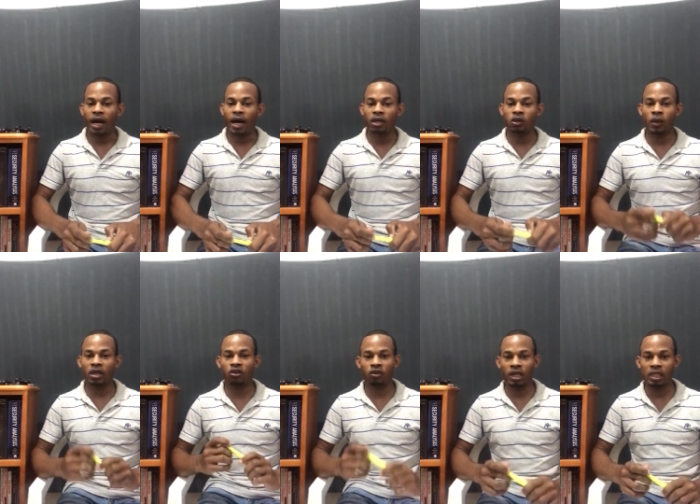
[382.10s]
And to
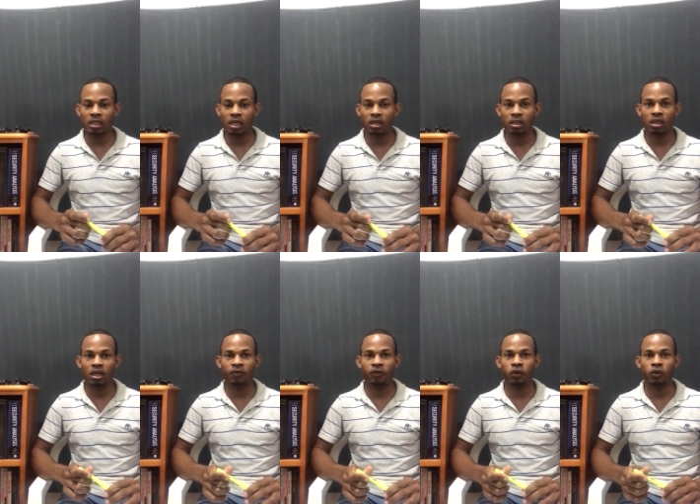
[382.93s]
address this,
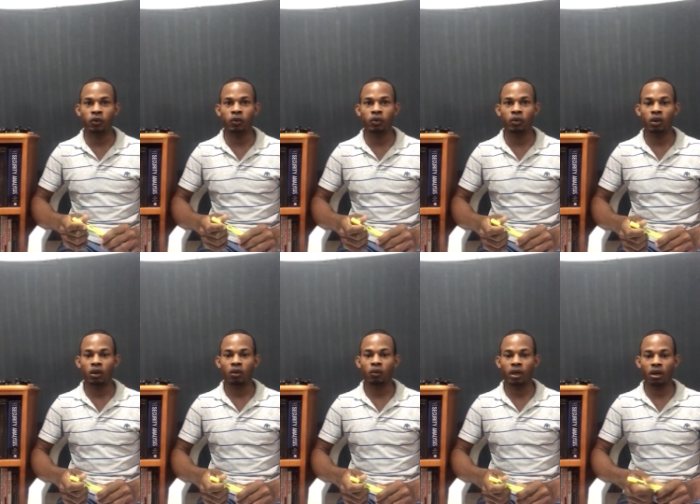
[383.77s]
if you
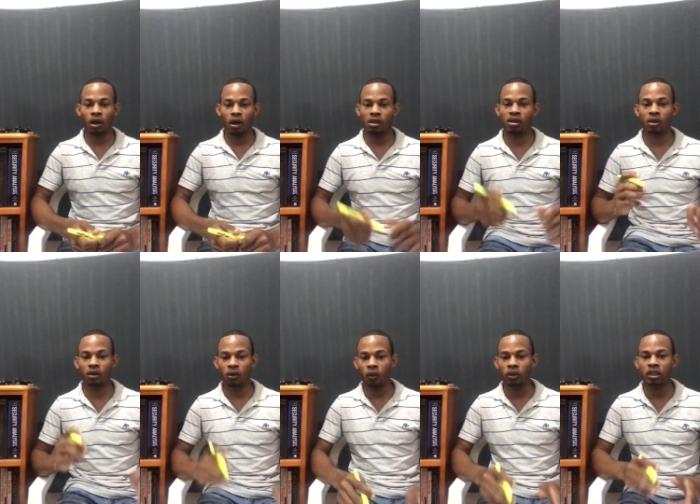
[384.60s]
recall the
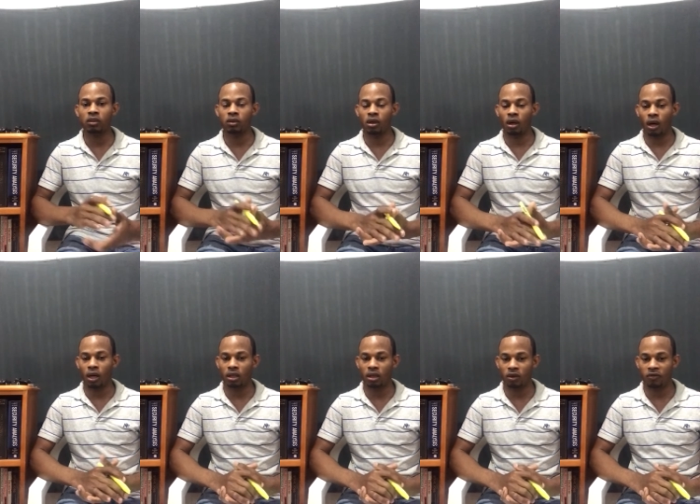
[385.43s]
notes to the
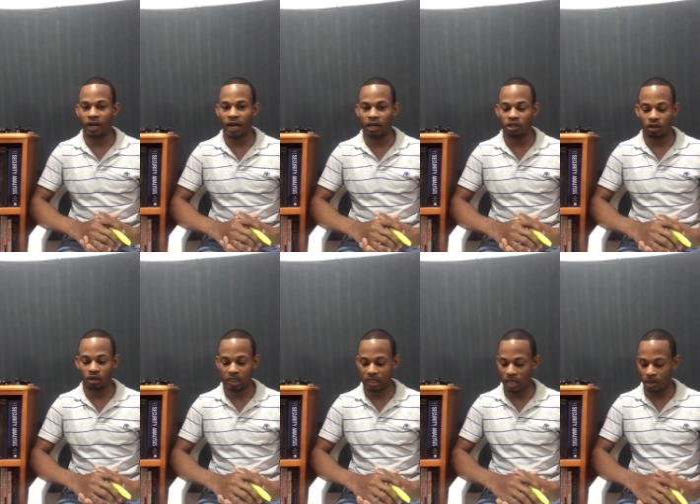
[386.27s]
audited financial
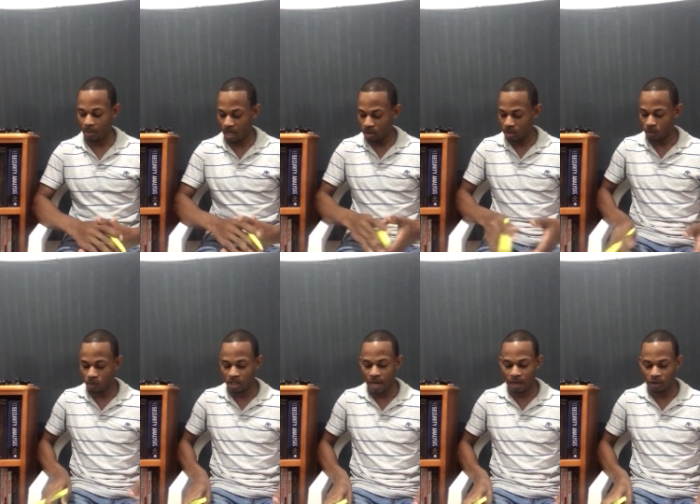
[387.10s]

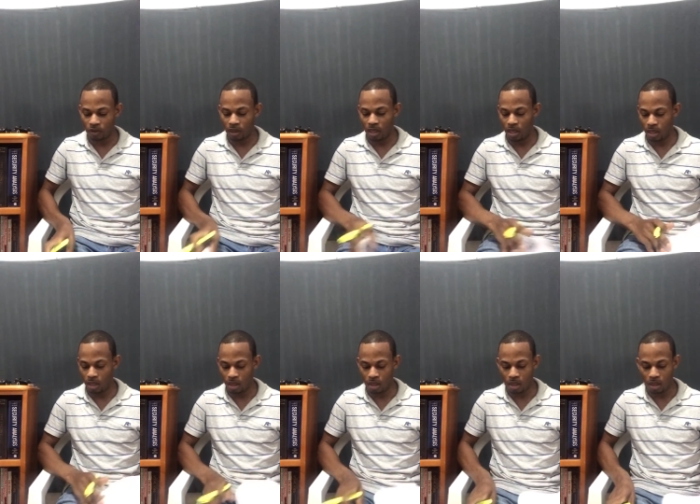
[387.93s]
statements, which are actually
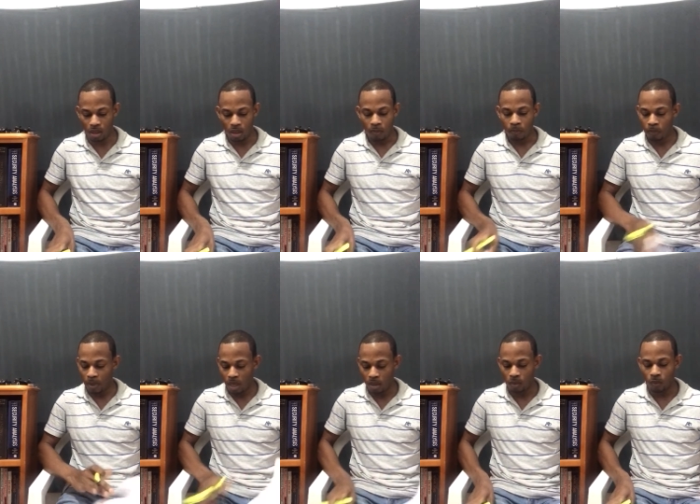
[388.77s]

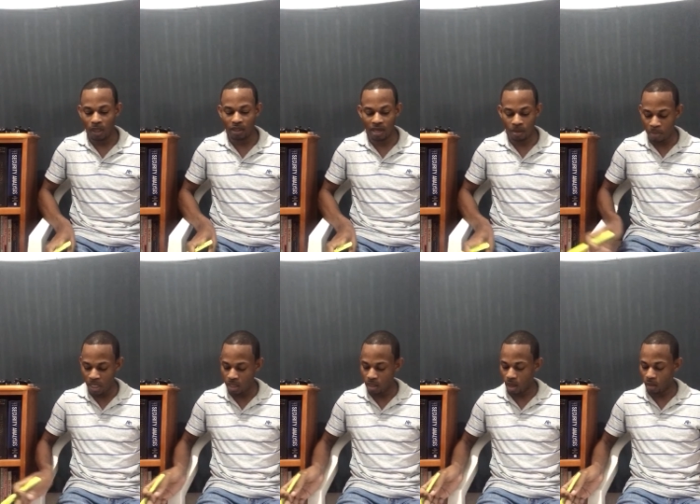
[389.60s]
they
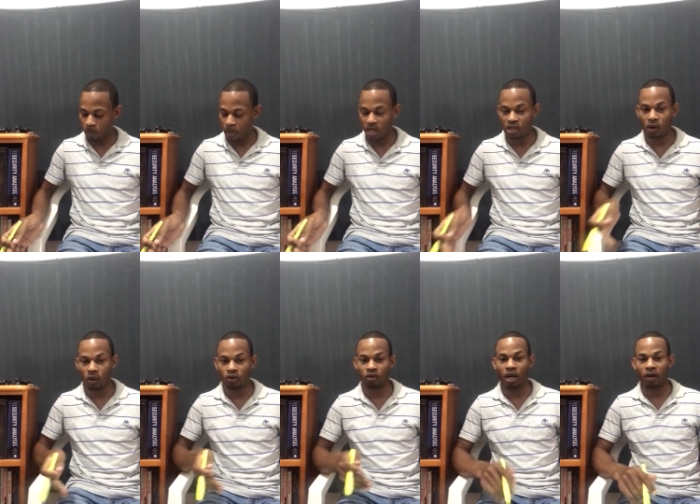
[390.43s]
begin on page
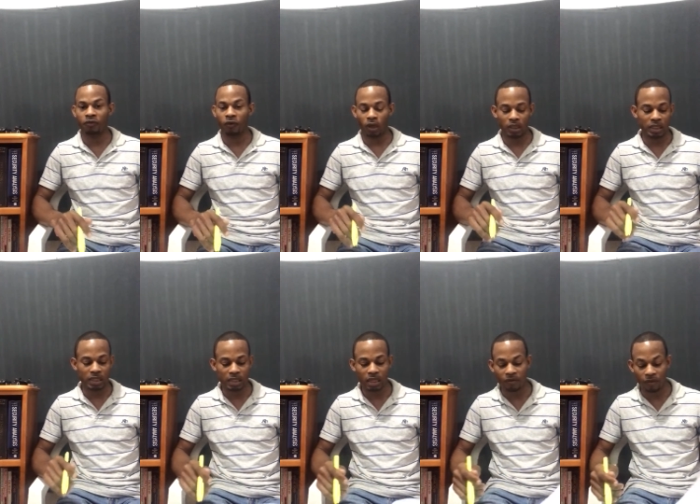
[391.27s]

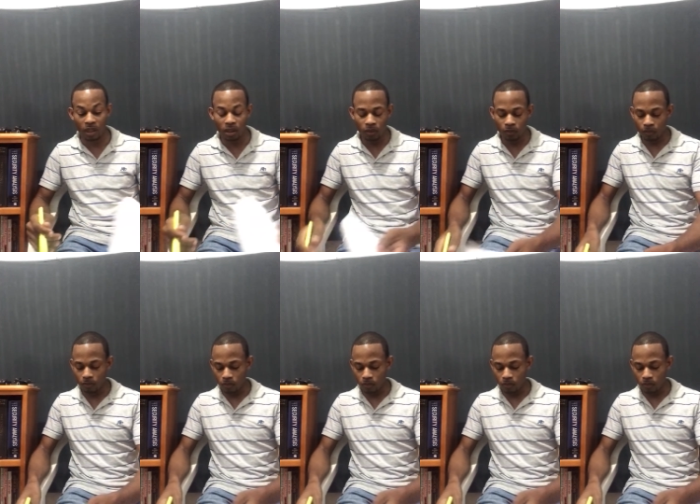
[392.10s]
147,